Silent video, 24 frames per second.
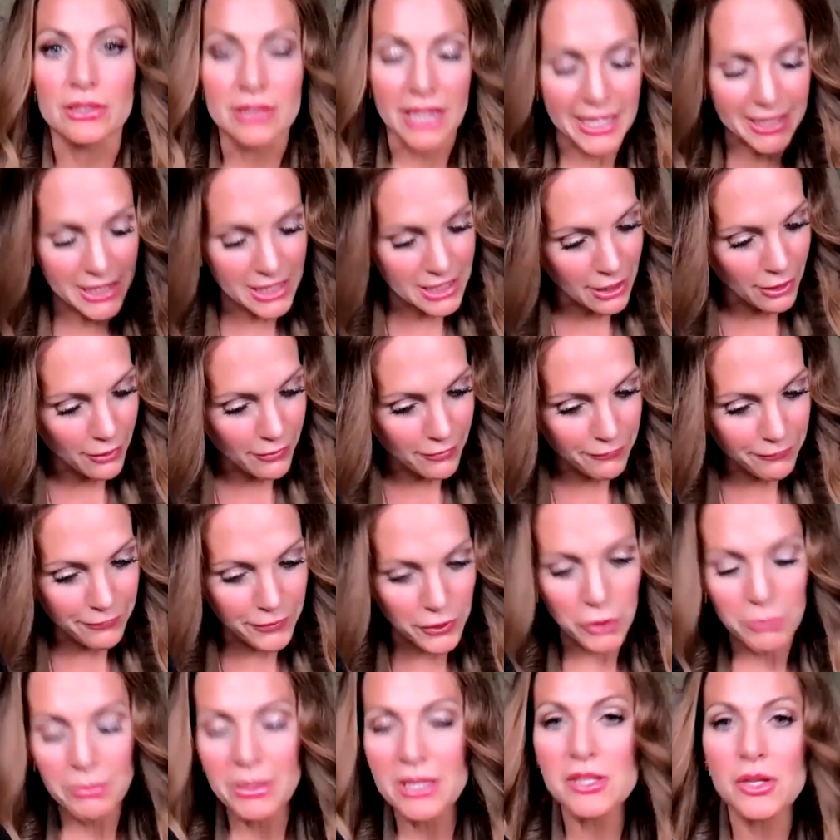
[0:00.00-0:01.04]
Like the
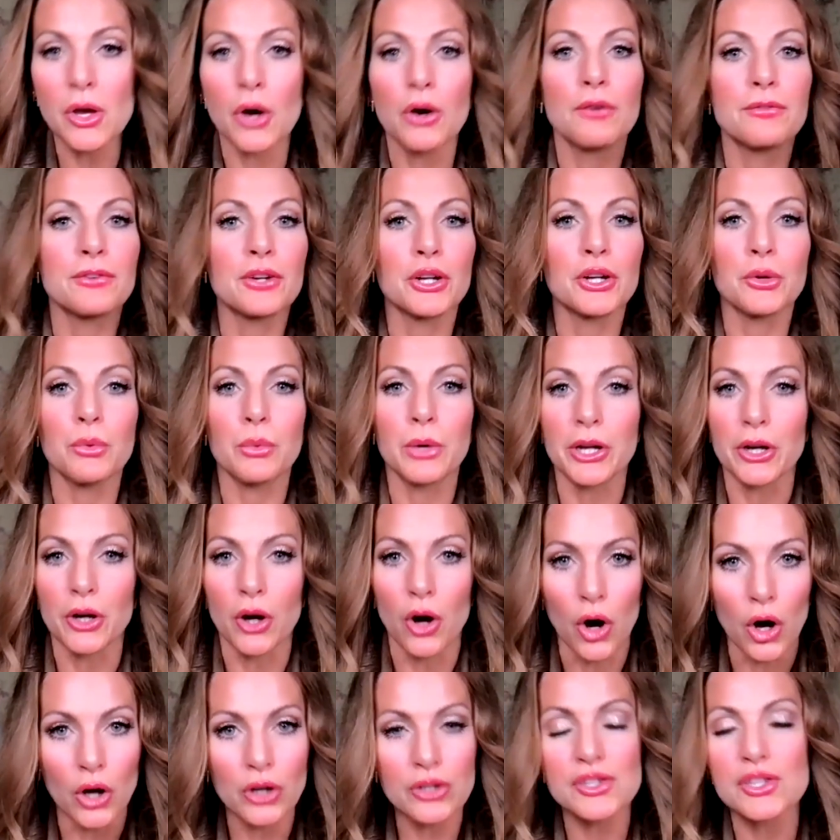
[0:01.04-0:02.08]
film is over. We are
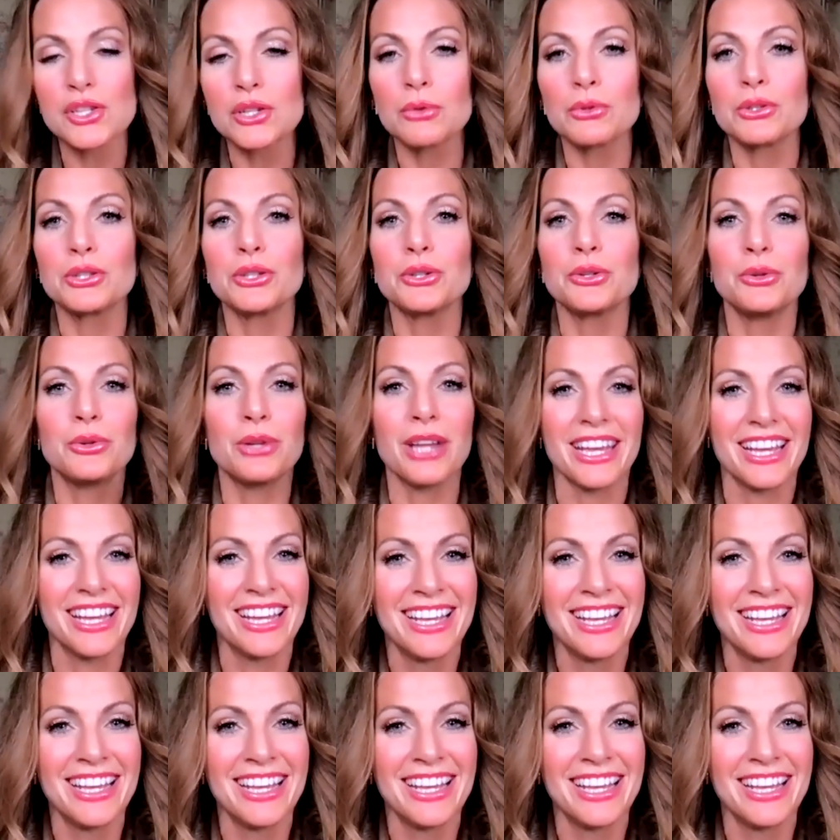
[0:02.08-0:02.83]
all screwed.